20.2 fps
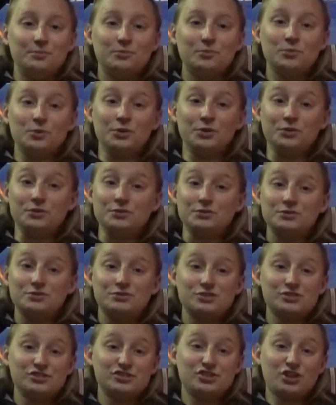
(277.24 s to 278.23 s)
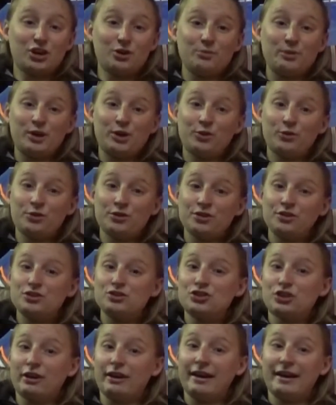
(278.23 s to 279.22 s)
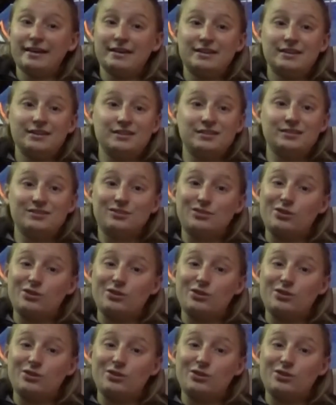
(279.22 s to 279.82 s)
Well, just start by going to the track and